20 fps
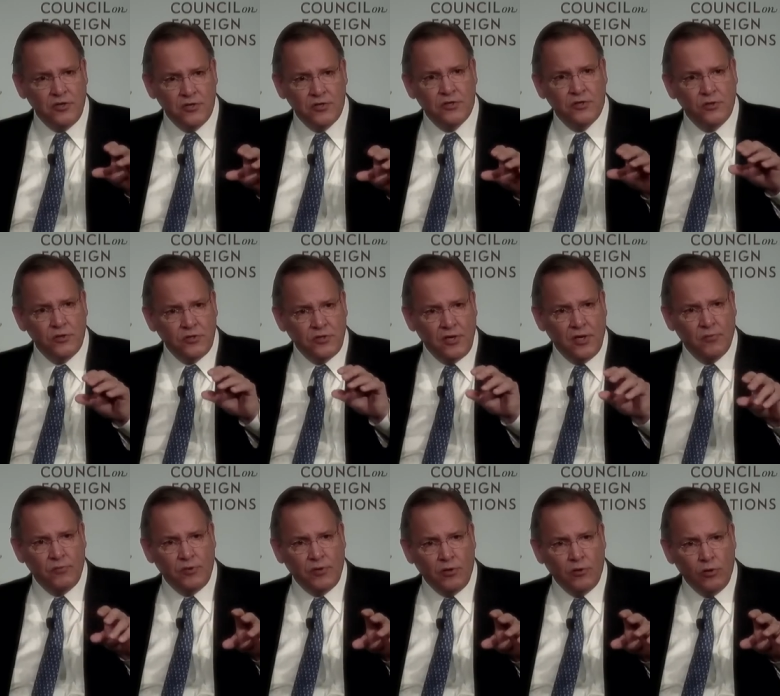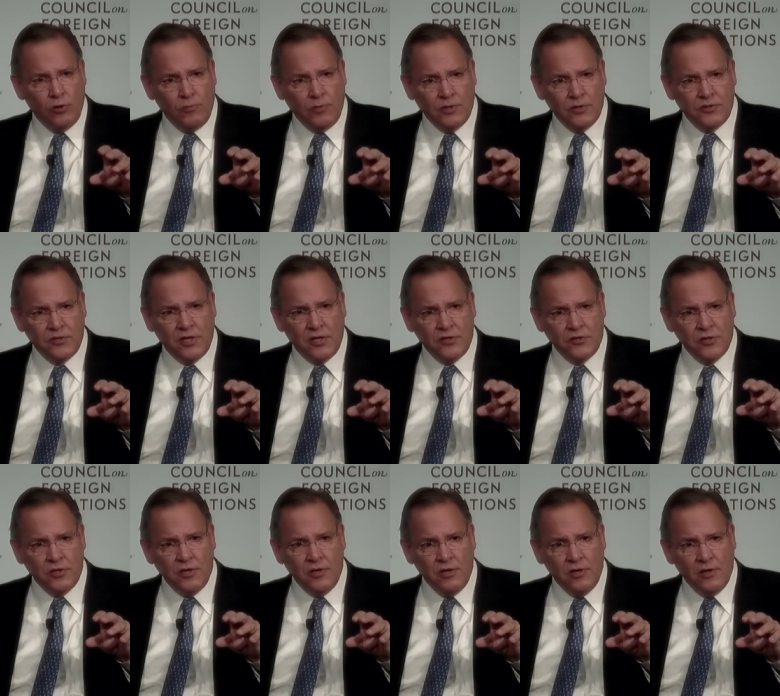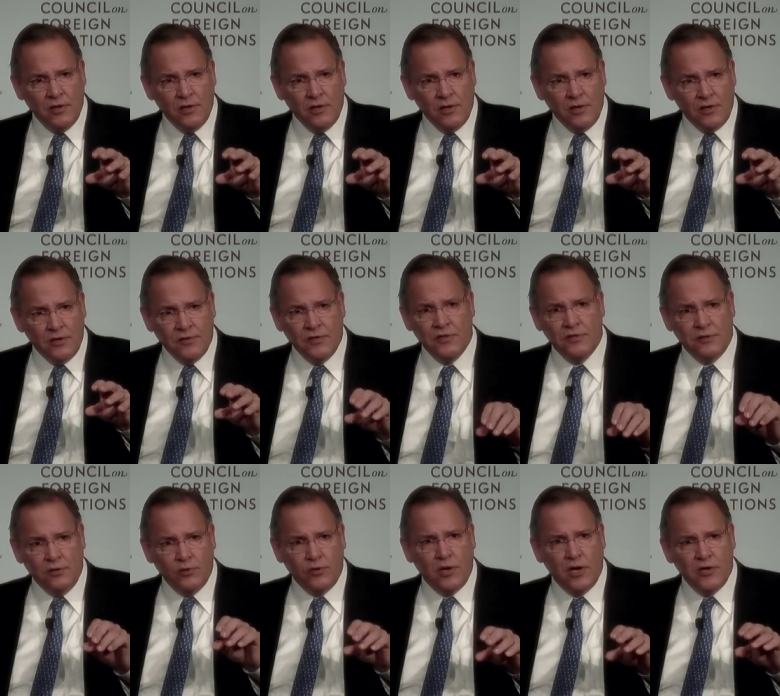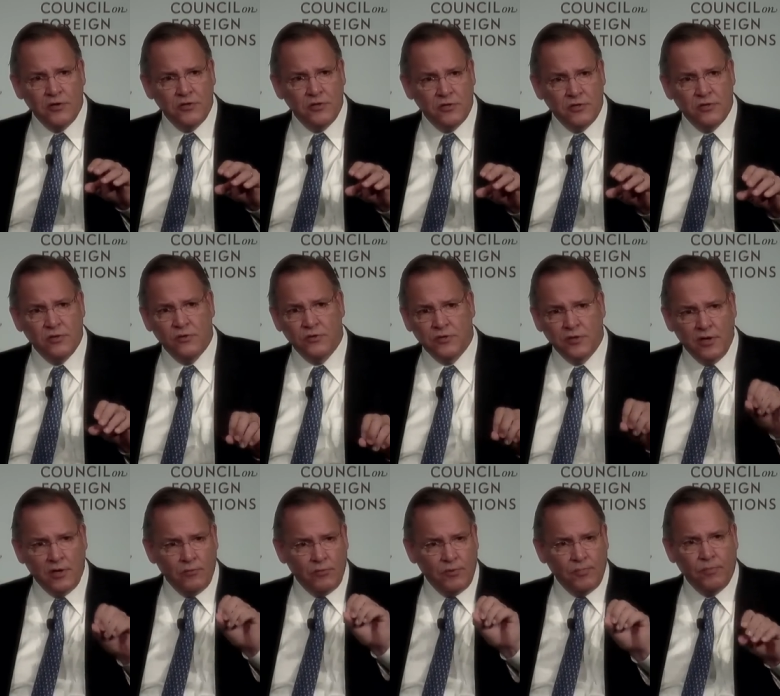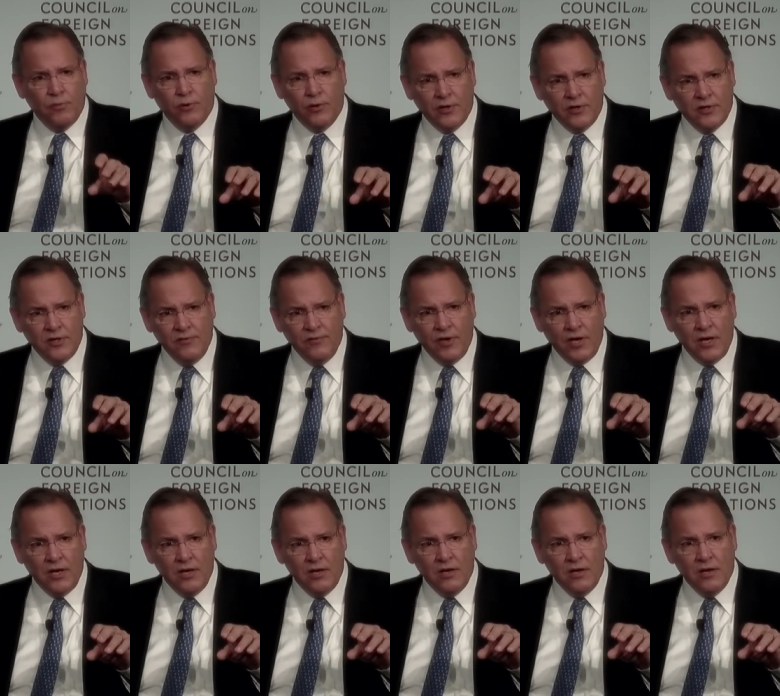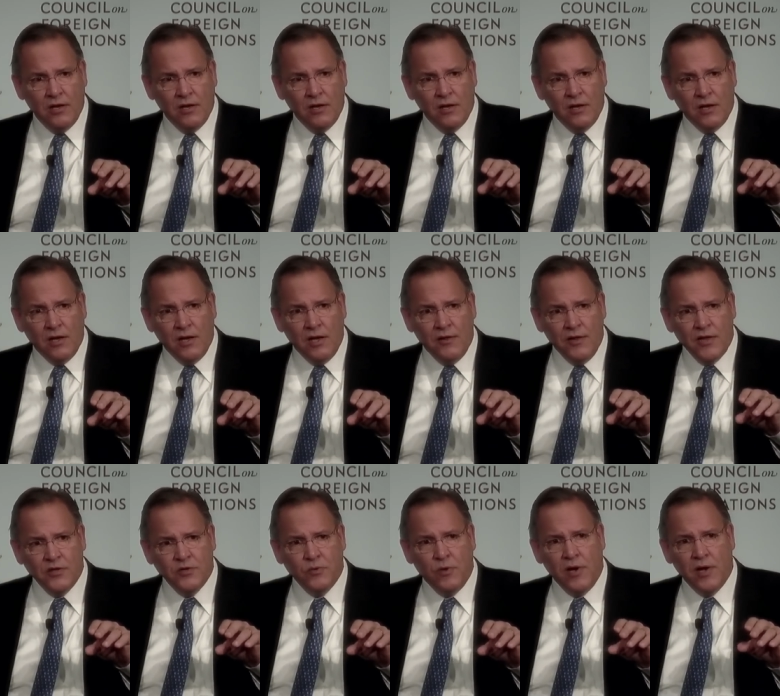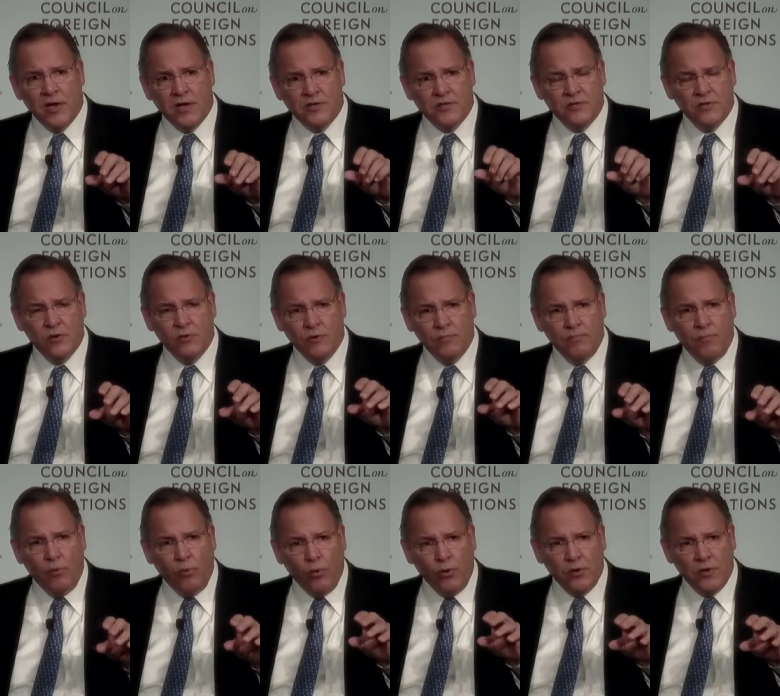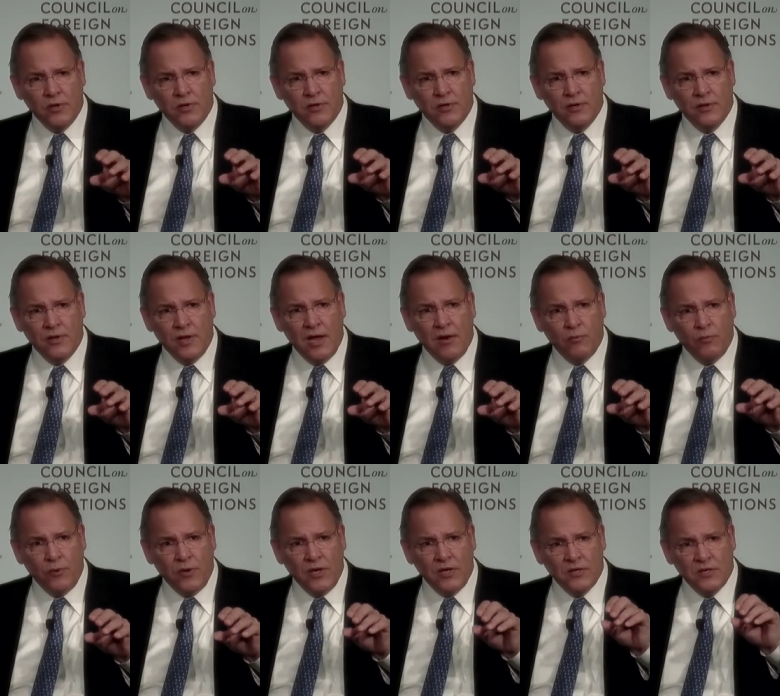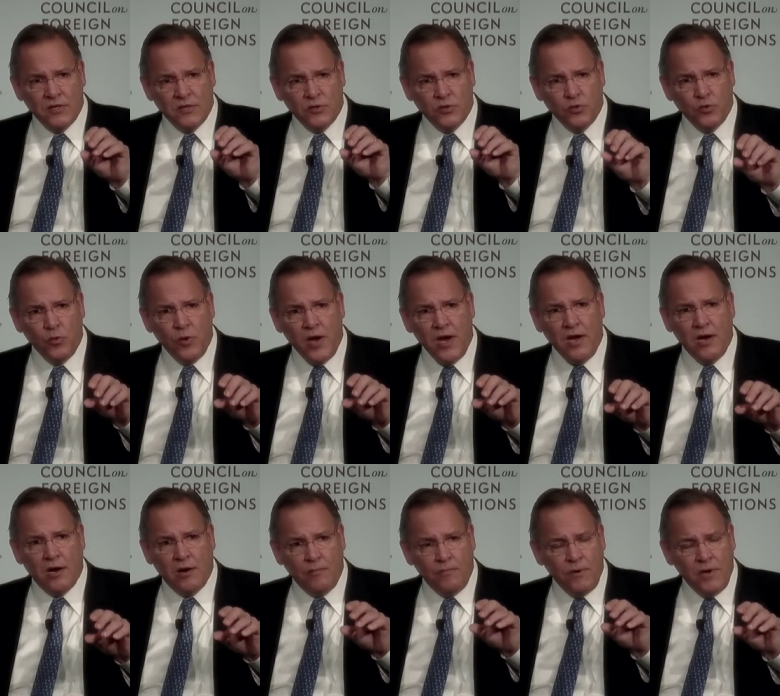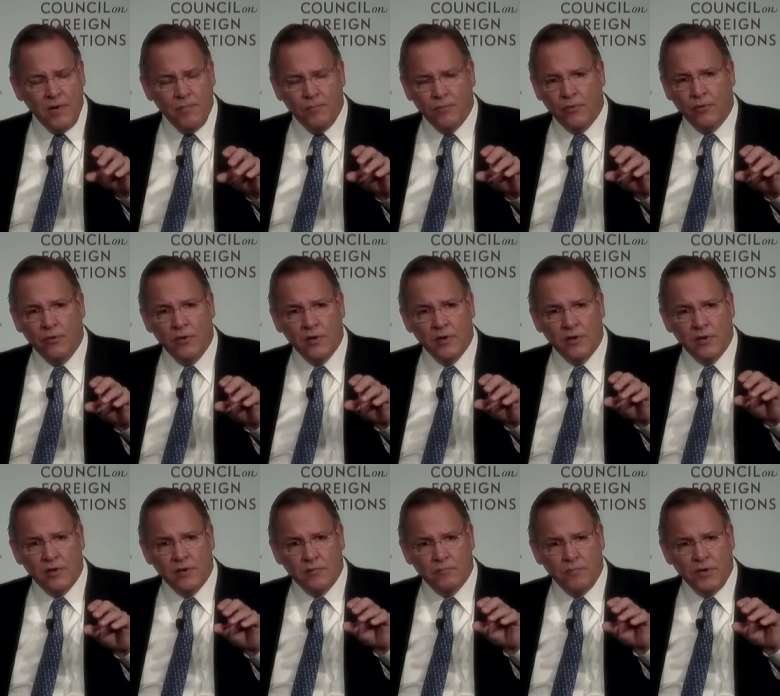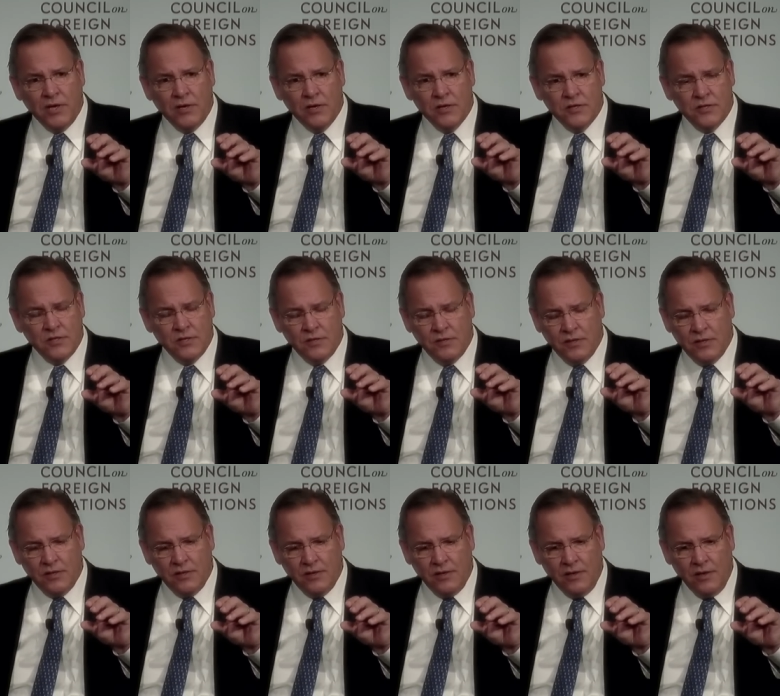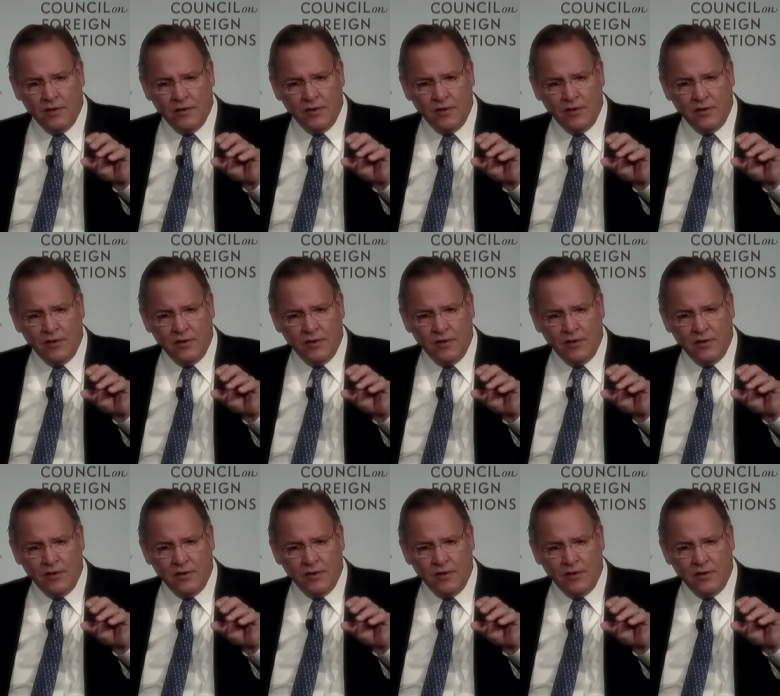associated with globalization, dislocation associated with productivity. And that's why it's so important that we train our people because, you